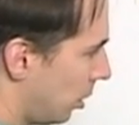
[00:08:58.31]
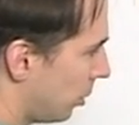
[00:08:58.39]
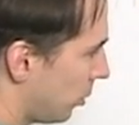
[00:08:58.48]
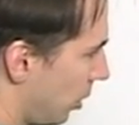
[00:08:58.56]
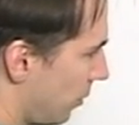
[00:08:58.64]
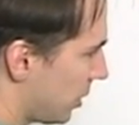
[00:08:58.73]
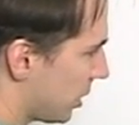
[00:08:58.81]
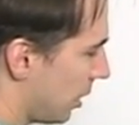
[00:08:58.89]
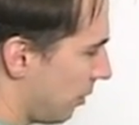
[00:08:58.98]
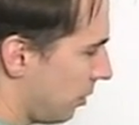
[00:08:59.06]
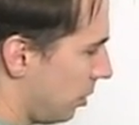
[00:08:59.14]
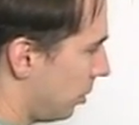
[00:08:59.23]
12 and
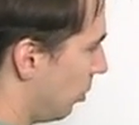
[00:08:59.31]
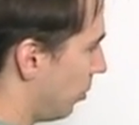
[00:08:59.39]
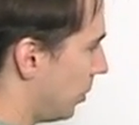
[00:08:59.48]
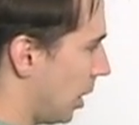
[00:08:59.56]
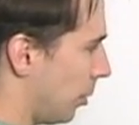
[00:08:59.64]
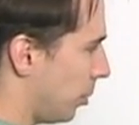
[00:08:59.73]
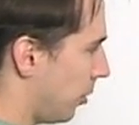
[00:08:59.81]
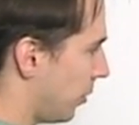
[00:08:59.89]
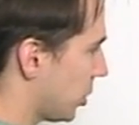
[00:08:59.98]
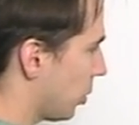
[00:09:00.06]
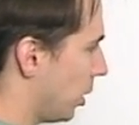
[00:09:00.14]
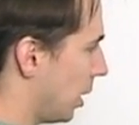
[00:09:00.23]
7, nope, not a perfect
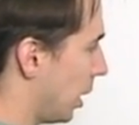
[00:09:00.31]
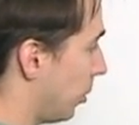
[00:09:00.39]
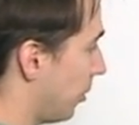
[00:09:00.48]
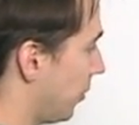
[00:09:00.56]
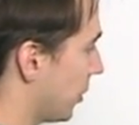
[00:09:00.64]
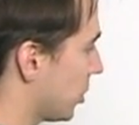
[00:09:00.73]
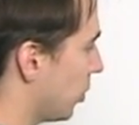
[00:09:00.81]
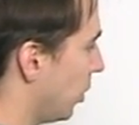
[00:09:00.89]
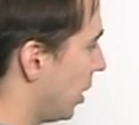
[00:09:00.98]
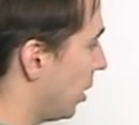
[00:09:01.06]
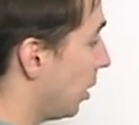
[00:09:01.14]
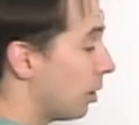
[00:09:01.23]
square, not a perfect
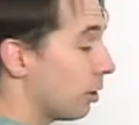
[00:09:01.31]
square.